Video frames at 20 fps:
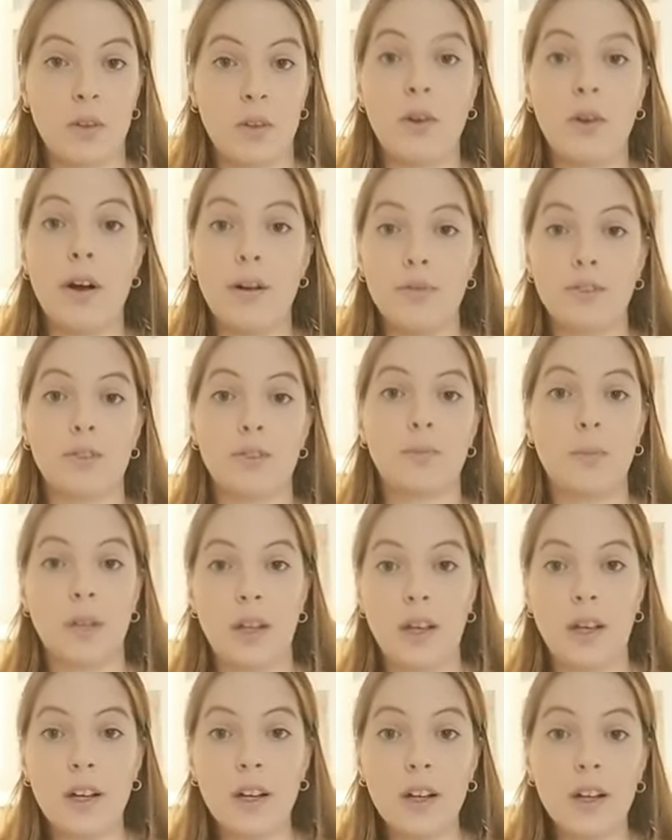You have to
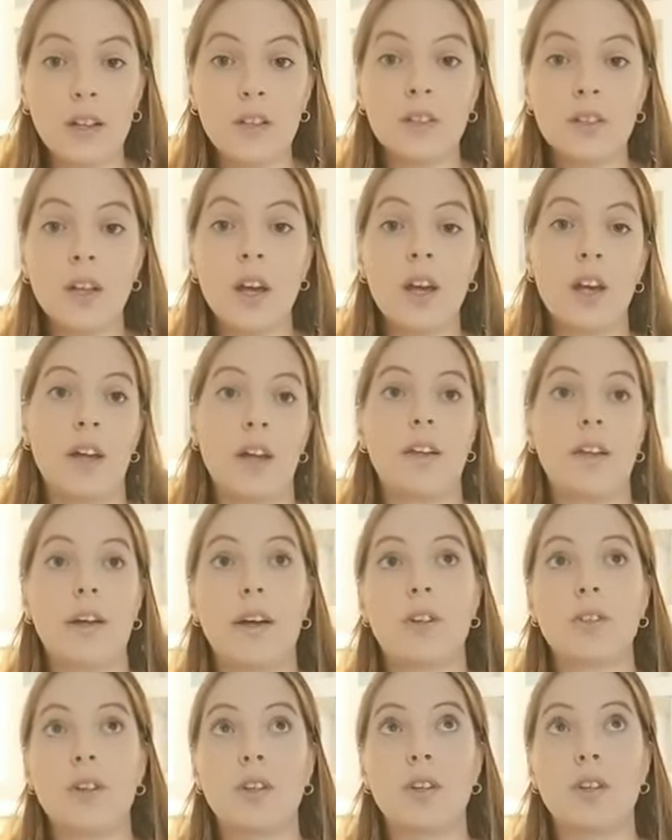speak English, and they
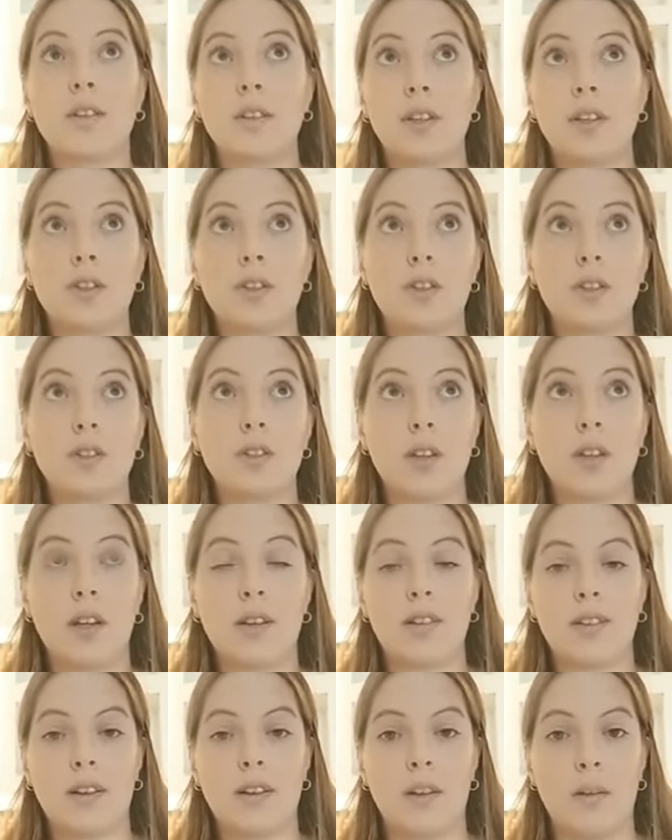actually teach
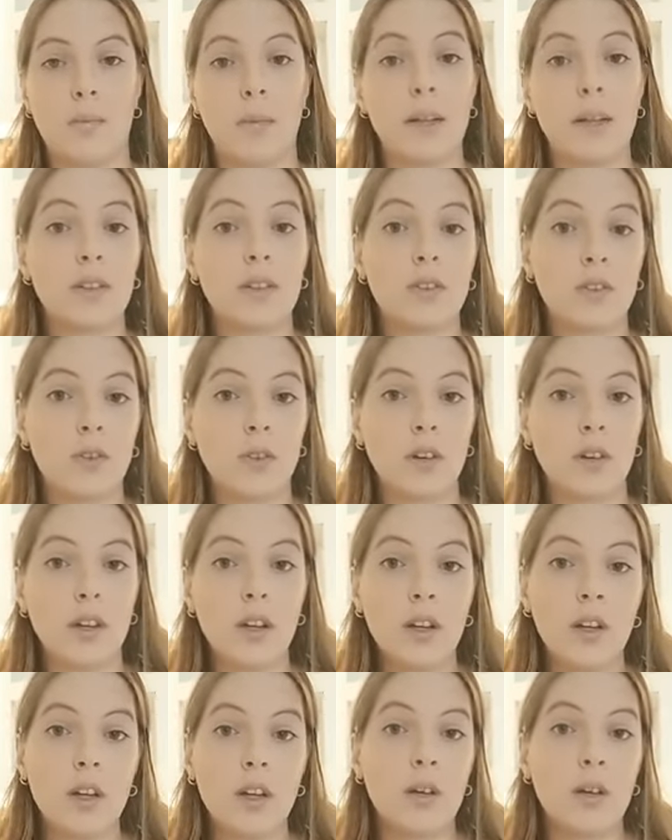as a mandatory.